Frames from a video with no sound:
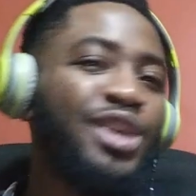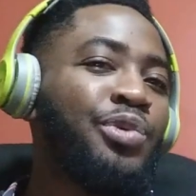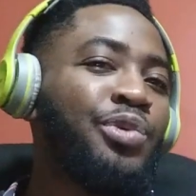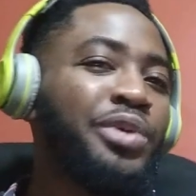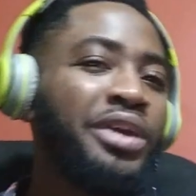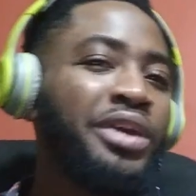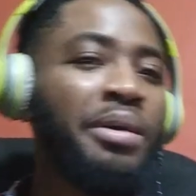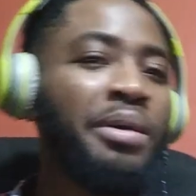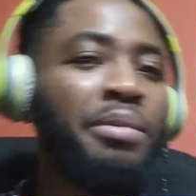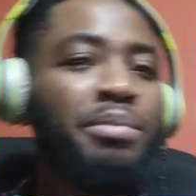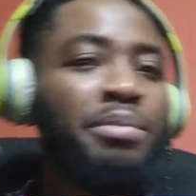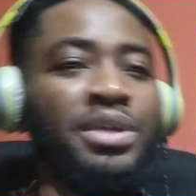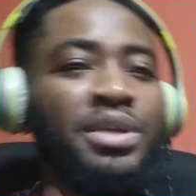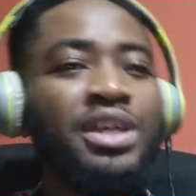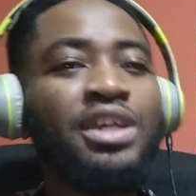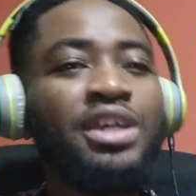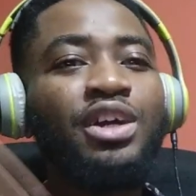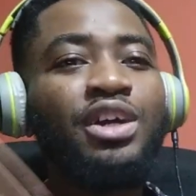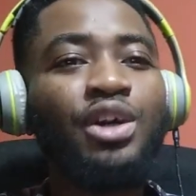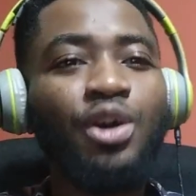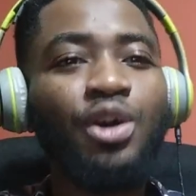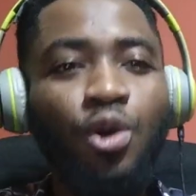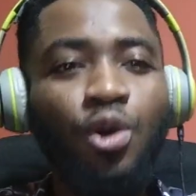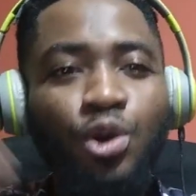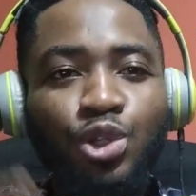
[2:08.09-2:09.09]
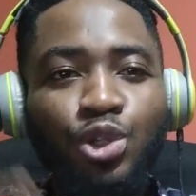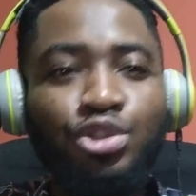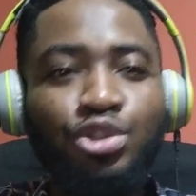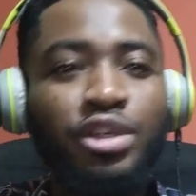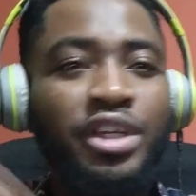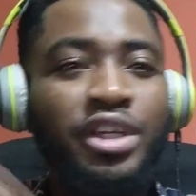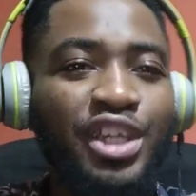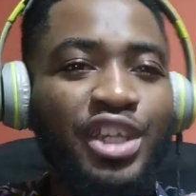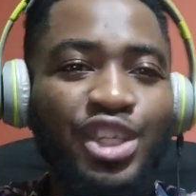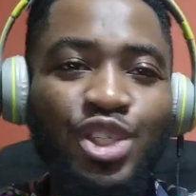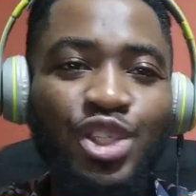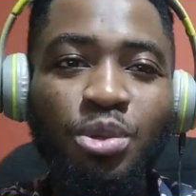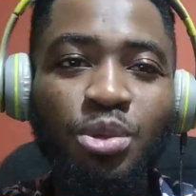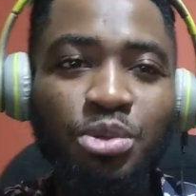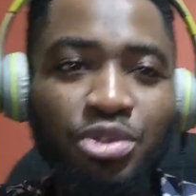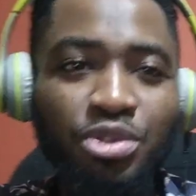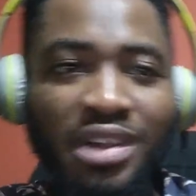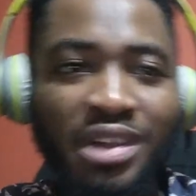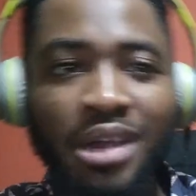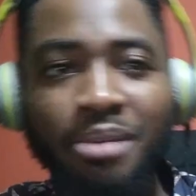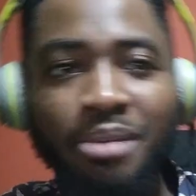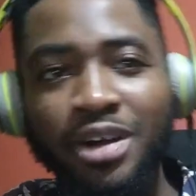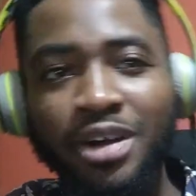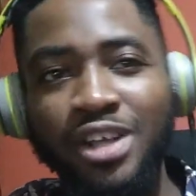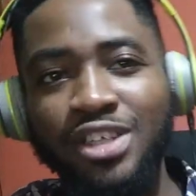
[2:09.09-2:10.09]
if we can make 100k
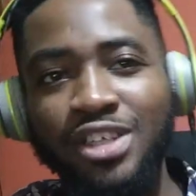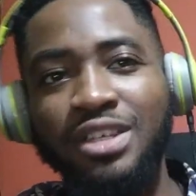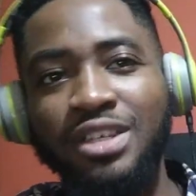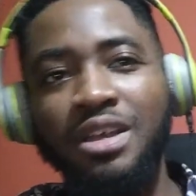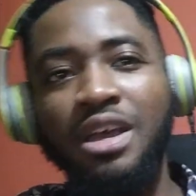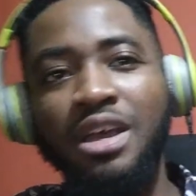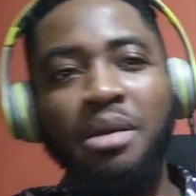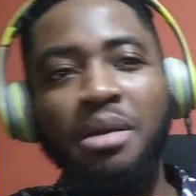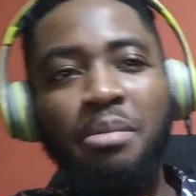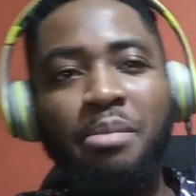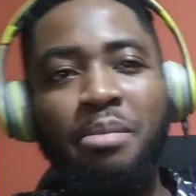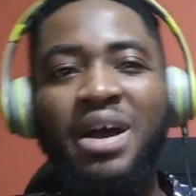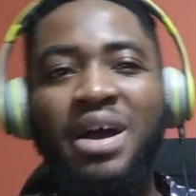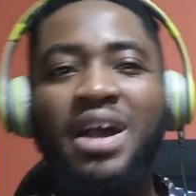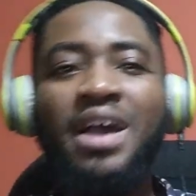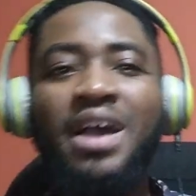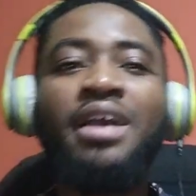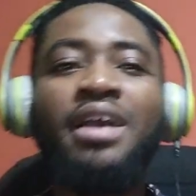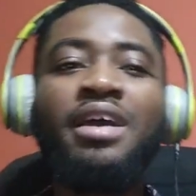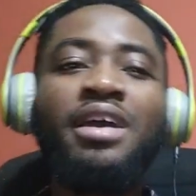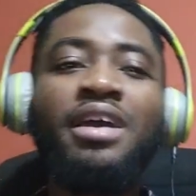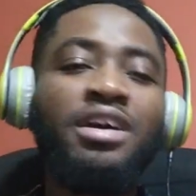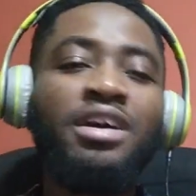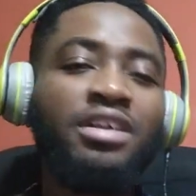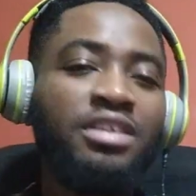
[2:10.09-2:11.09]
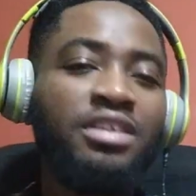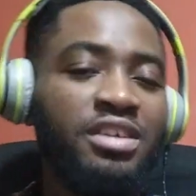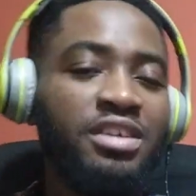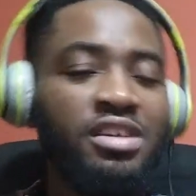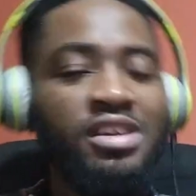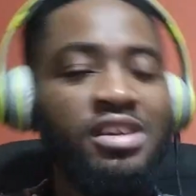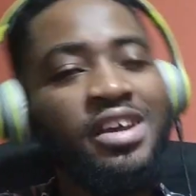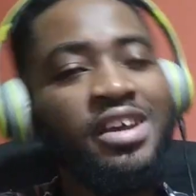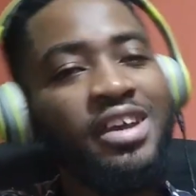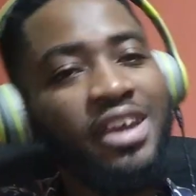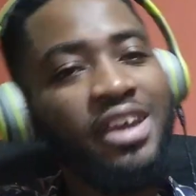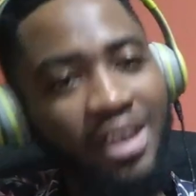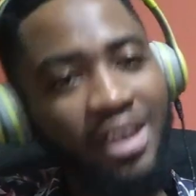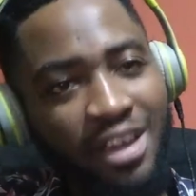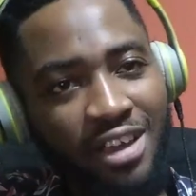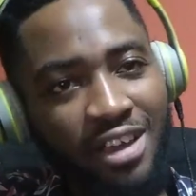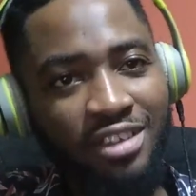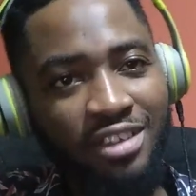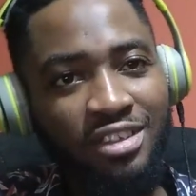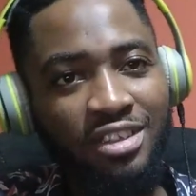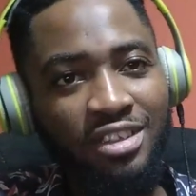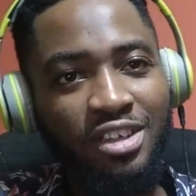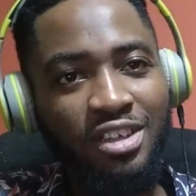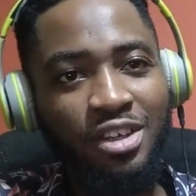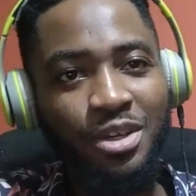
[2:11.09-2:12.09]
subscribers by the year
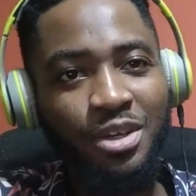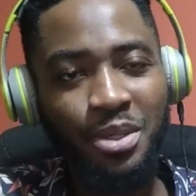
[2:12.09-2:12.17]
end.